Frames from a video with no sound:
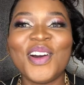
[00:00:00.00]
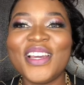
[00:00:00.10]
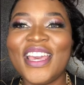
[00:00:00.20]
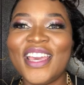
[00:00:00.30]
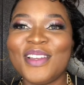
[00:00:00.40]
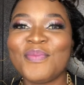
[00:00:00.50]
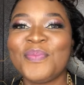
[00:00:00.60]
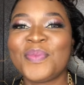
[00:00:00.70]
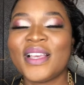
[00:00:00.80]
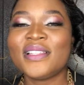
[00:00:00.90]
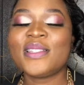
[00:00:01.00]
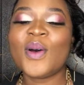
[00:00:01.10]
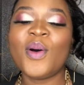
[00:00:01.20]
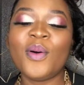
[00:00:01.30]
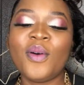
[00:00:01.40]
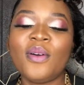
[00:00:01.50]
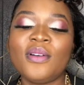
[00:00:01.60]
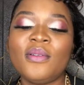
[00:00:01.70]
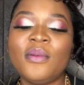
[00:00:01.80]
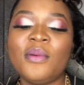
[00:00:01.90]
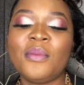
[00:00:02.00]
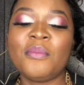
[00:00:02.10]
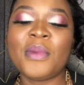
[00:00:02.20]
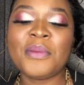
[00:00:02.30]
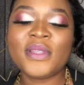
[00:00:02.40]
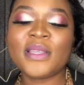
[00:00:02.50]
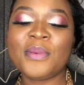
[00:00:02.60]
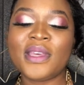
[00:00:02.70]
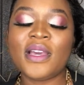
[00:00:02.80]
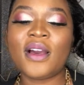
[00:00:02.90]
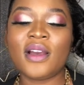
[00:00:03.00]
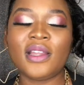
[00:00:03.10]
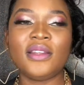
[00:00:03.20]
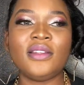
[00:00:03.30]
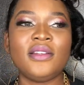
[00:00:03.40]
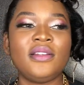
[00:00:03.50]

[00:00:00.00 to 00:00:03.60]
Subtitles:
Okay, so my music began